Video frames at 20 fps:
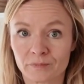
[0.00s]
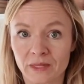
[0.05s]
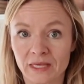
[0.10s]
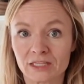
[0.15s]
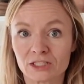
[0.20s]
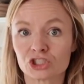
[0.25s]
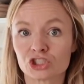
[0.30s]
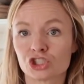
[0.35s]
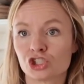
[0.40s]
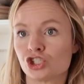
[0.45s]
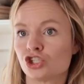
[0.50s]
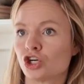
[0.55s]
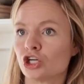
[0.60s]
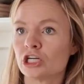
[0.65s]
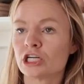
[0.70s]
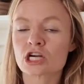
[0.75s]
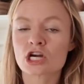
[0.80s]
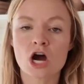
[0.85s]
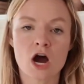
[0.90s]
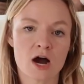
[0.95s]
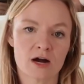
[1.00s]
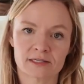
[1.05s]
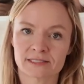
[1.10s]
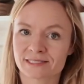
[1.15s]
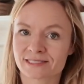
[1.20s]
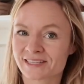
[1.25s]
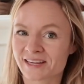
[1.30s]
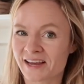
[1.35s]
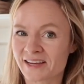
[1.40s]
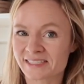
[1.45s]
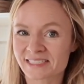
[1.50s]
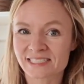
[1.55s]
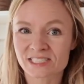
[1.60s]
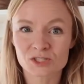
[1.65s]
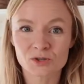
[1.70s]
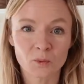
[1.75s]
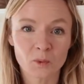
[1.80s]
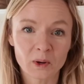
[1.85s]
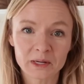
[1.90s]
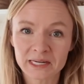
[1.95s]
It shouldn't cost us
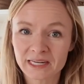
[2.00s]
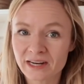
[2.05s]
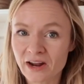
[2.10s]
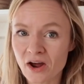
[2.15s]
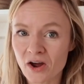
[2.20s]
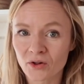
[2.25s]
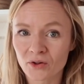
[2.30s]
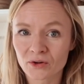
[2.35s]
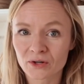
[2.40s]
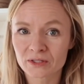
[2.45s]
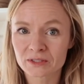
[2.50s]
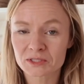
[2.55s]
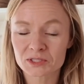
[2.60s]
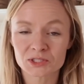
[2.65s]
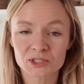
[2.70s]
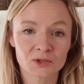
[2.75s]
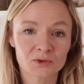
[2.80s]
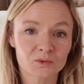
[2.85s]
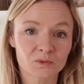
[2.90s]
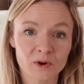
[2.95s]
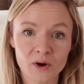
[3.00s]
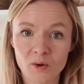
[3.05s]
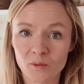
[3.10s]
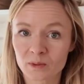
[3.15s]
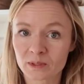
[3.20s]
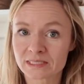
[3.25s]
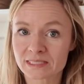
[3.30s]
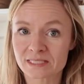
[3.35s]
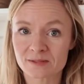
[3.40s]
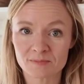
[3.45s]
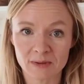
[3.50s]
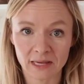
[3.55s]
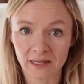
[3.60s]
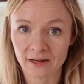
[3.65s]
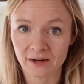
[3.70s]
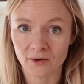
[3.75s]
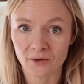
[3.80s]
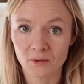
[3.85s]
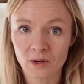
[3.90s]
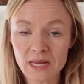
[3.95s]
$20 to grow one
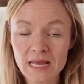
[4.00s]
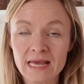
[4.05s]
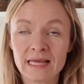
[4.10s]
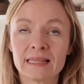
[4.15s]
tomato.